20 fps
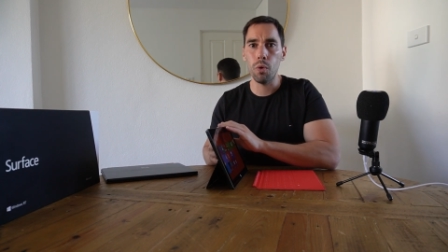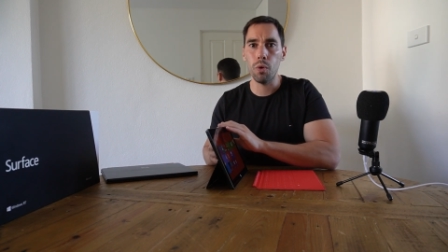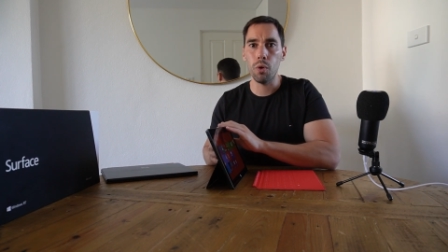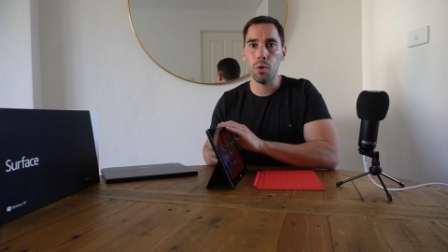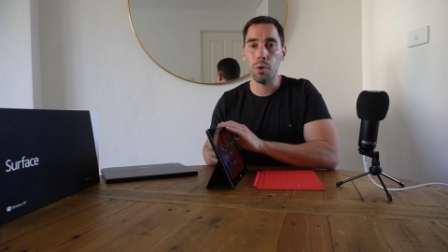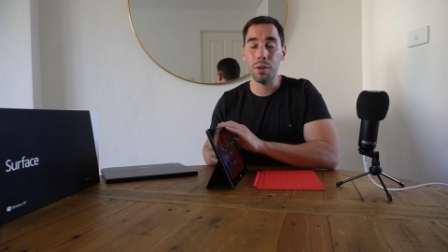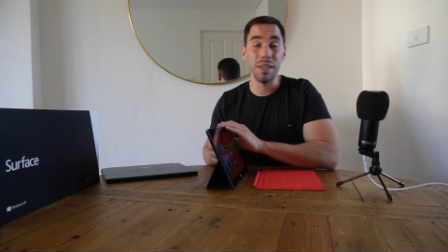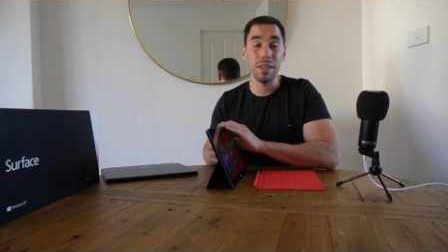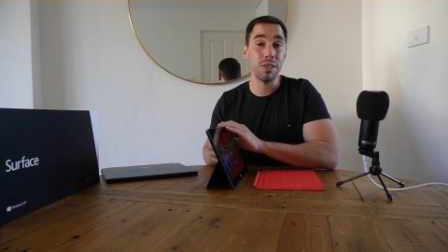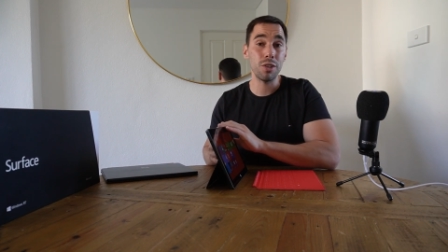
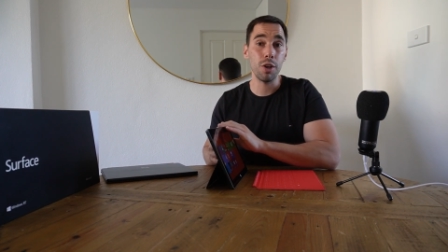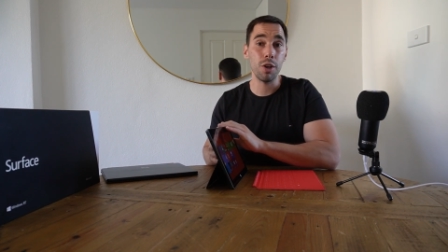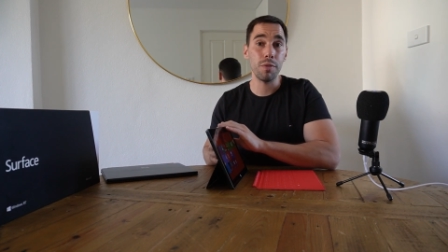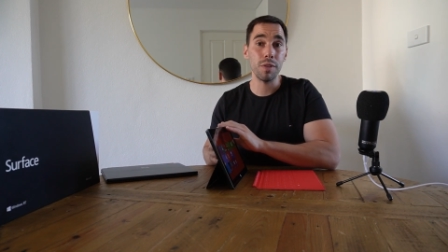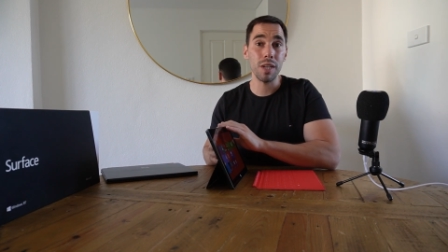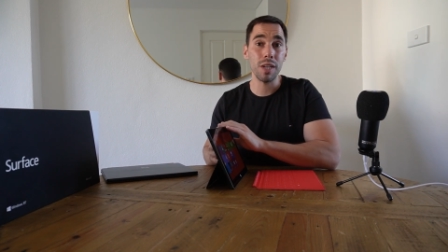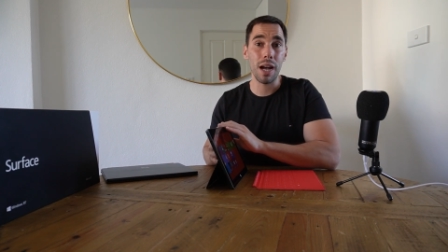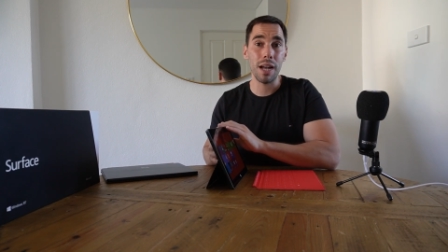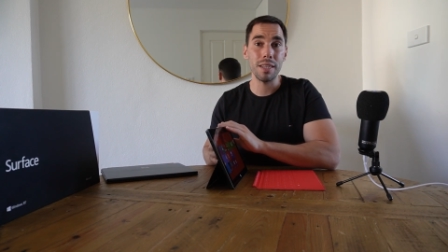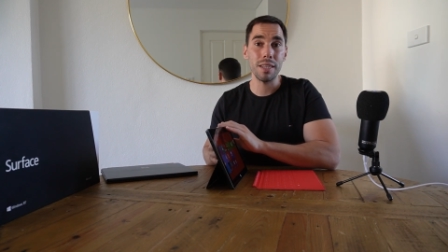or this
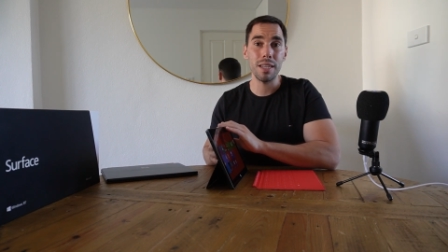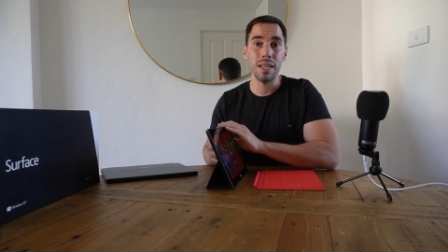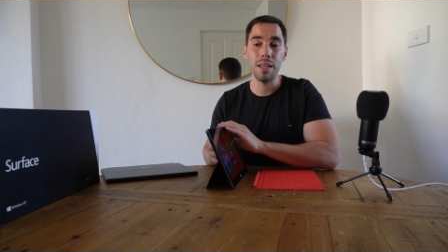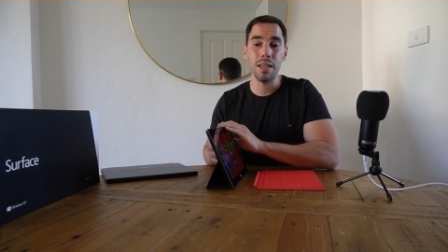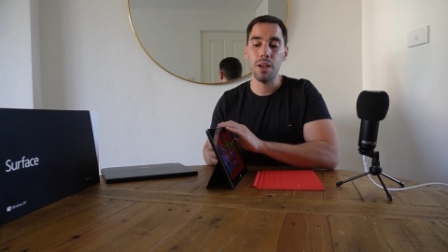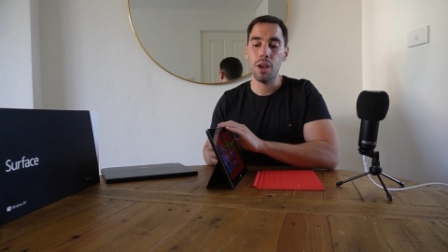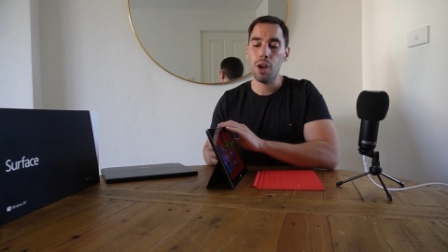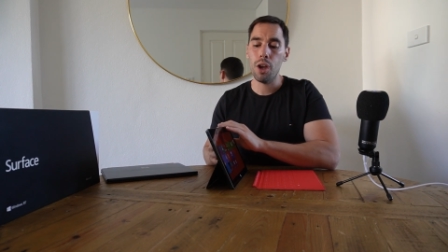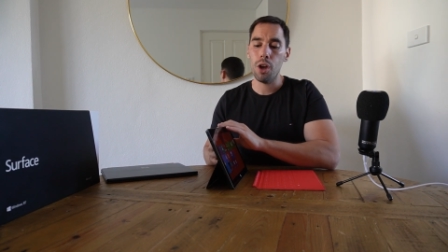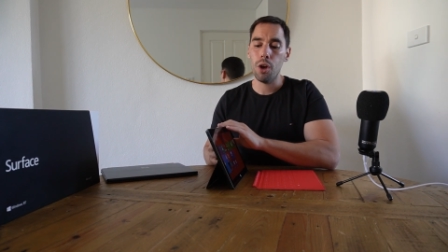Surface
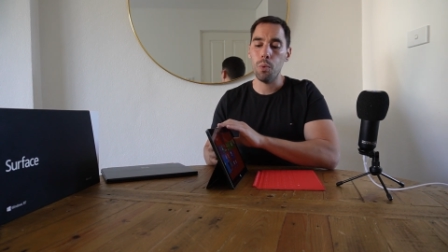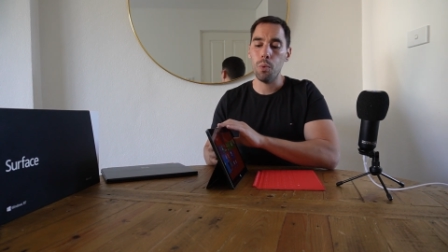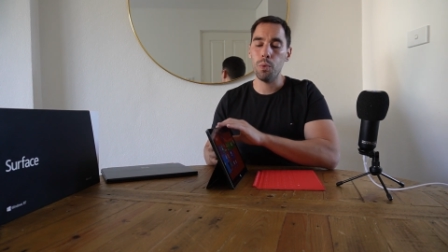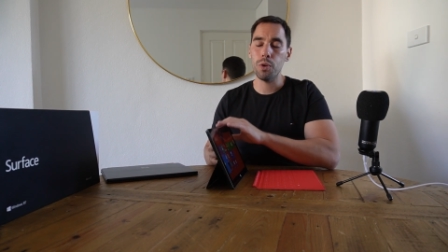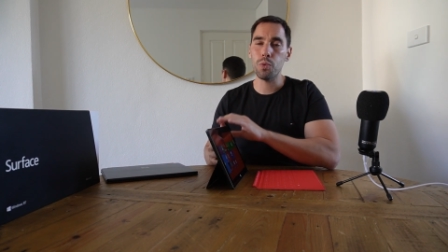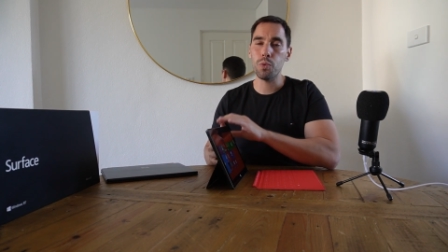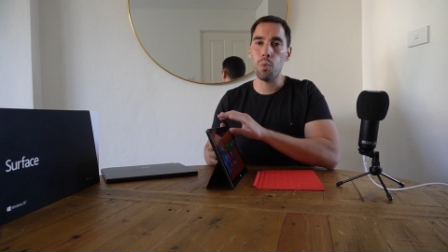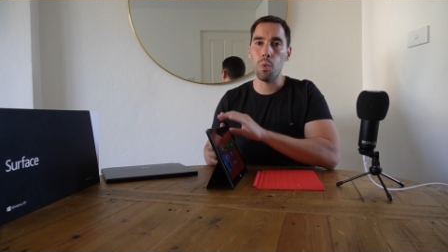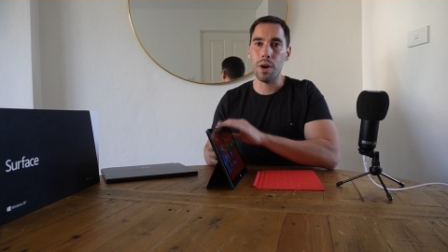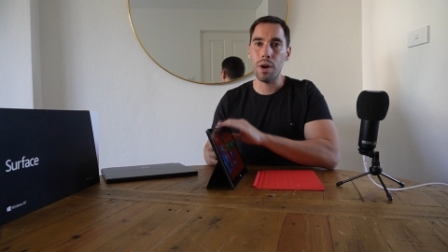RT
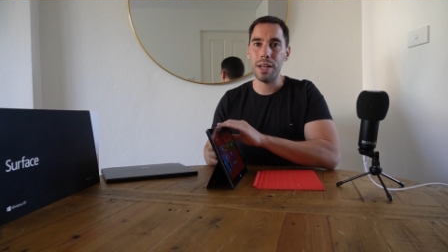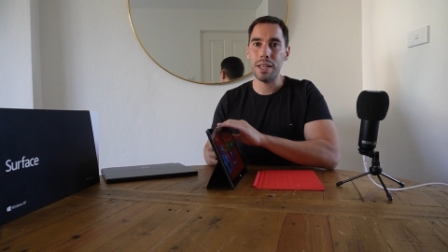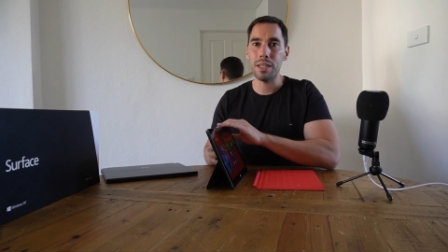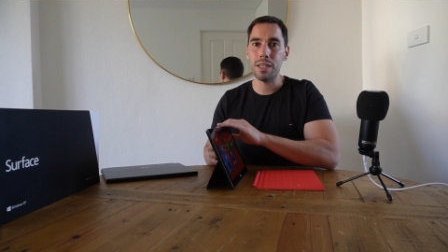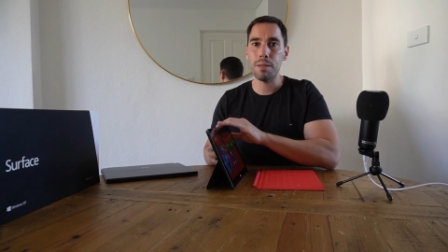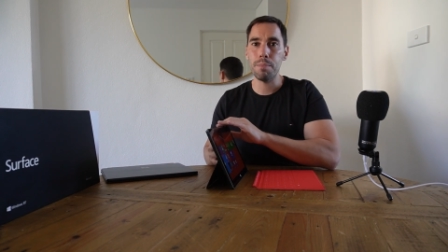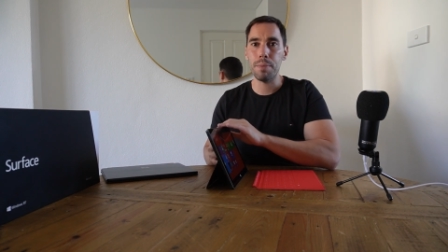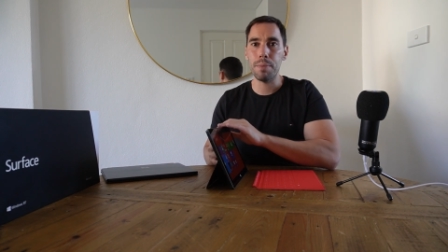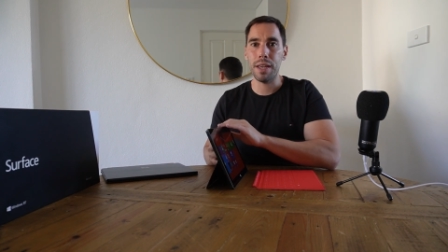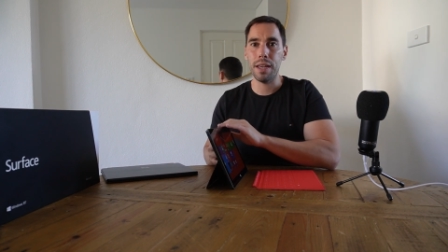was wanting
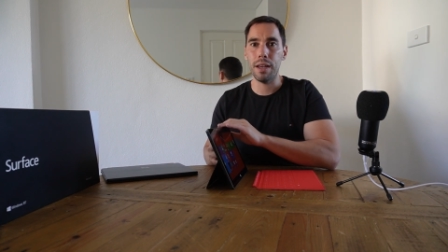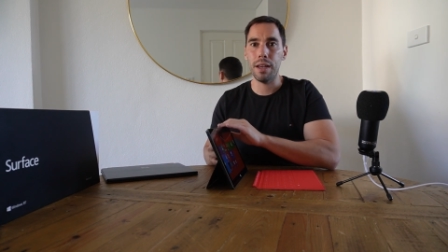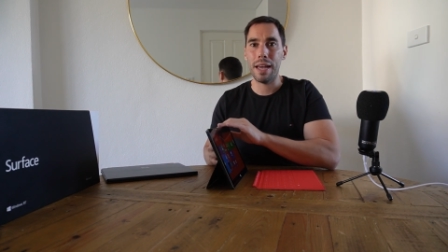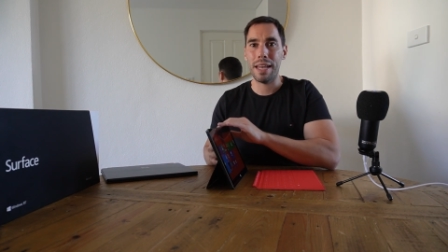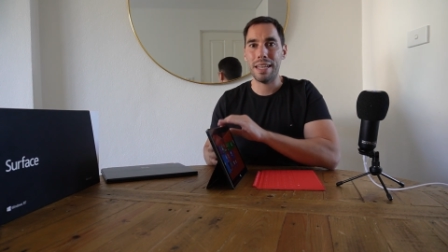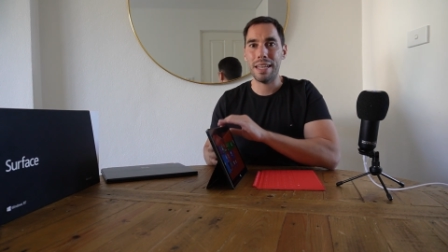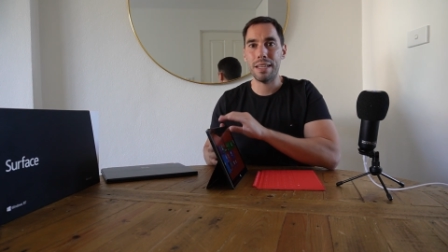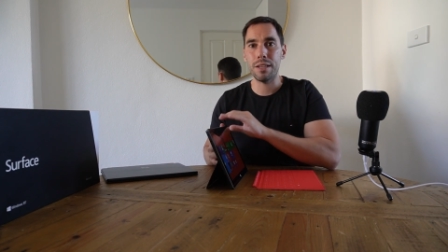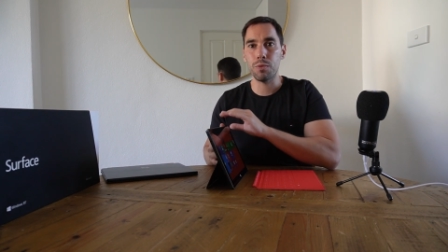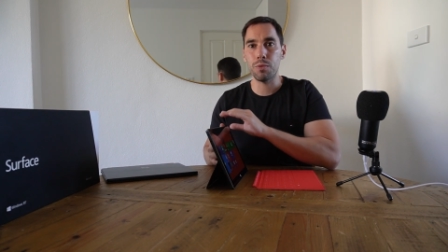to be
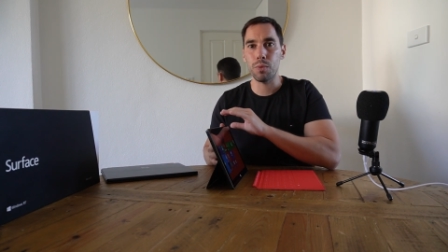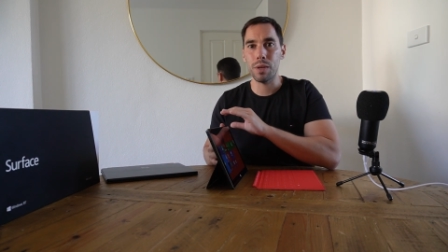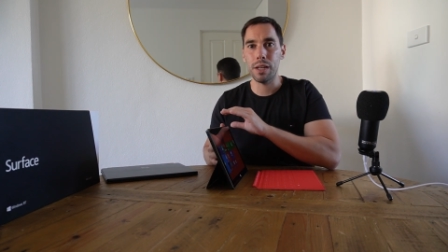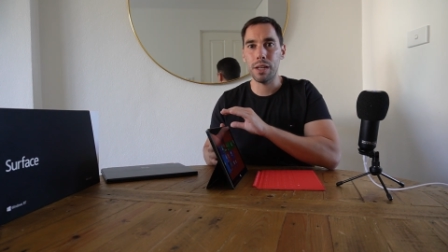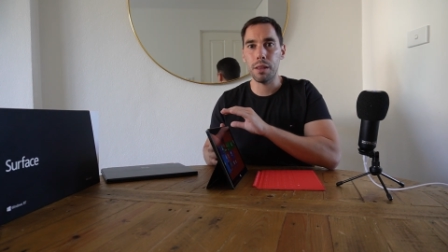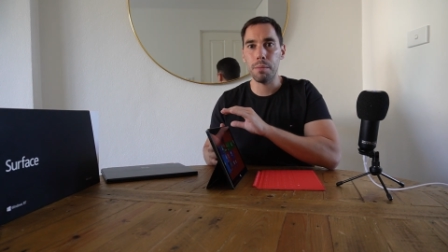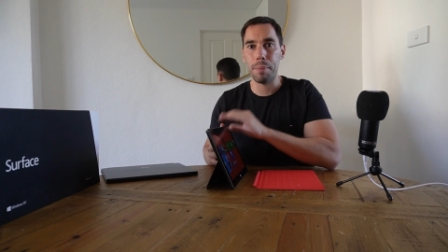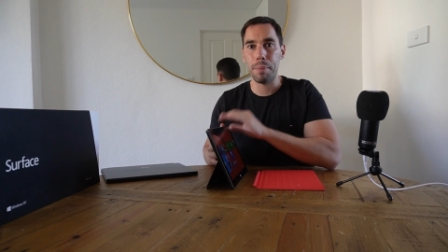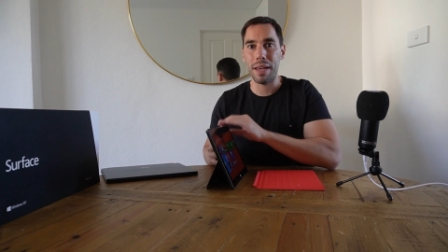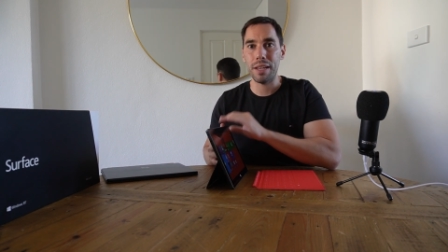and is really
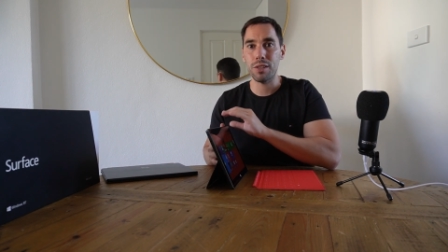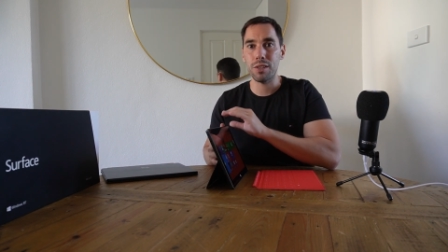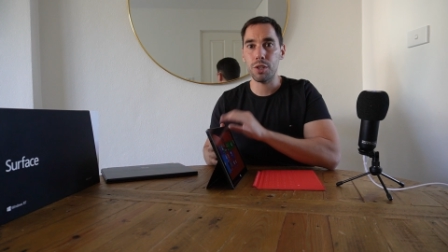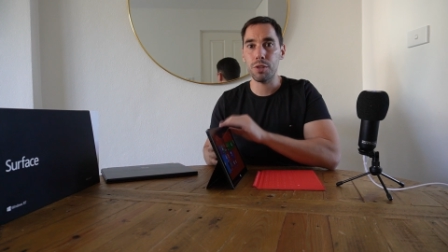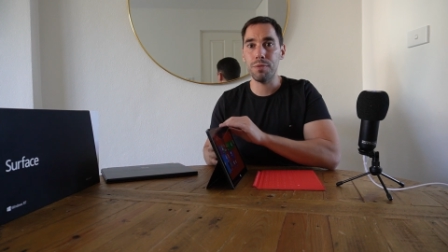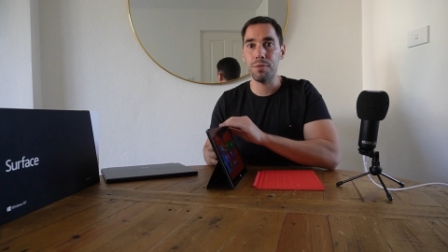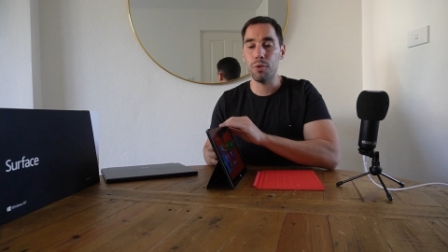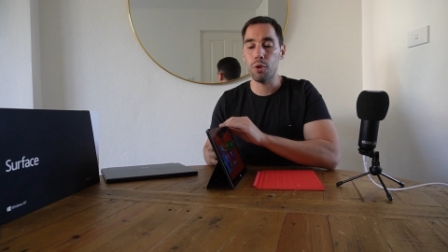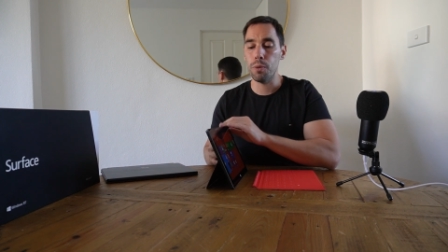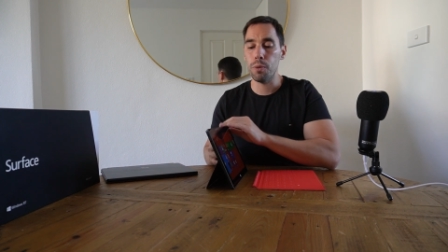the basis
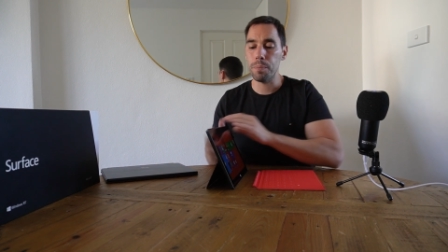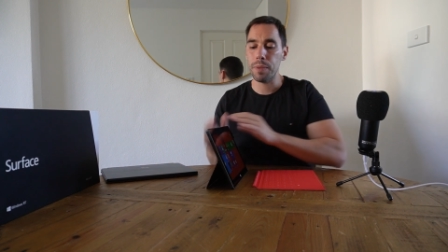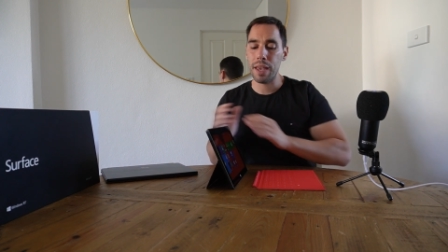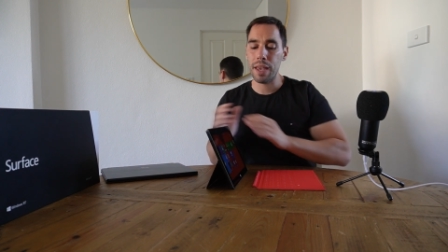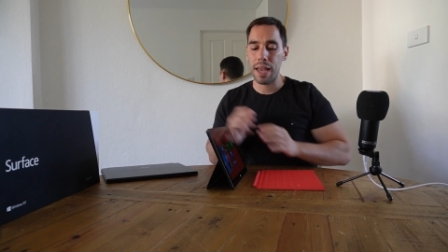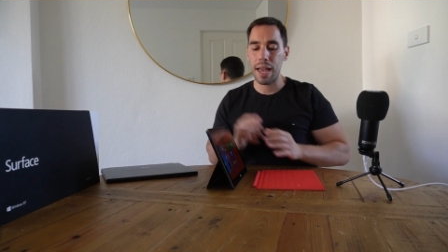for,